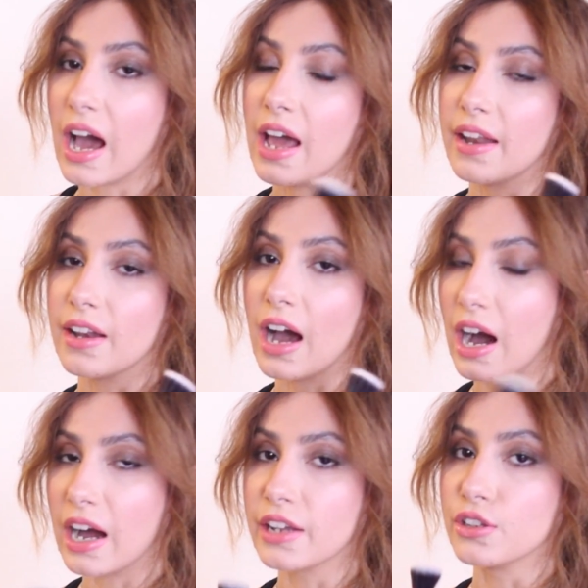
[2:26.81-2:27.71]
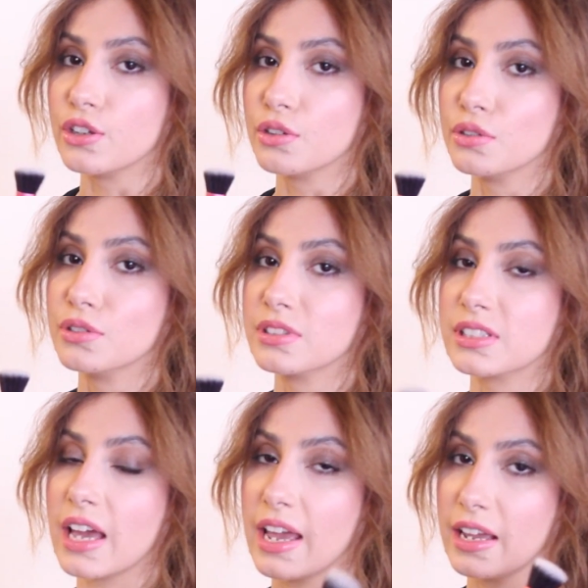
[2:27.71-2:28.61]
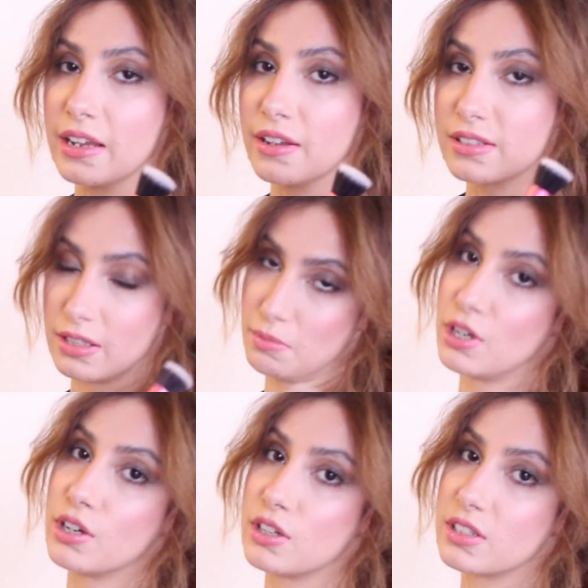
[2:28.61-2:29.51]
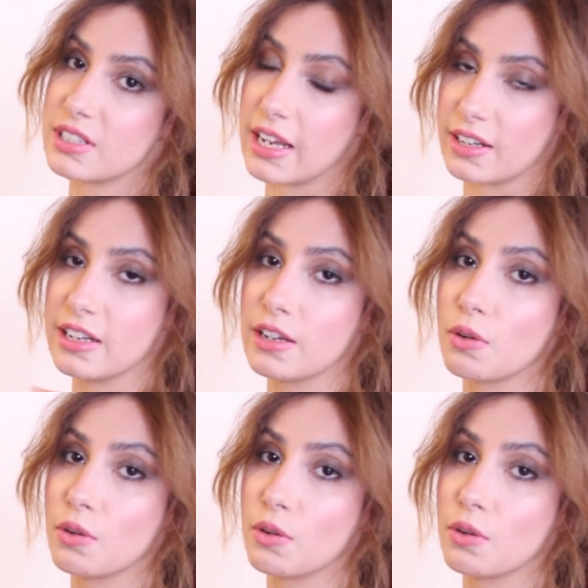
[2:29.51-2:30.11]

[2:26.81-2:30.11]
and I use a similar technique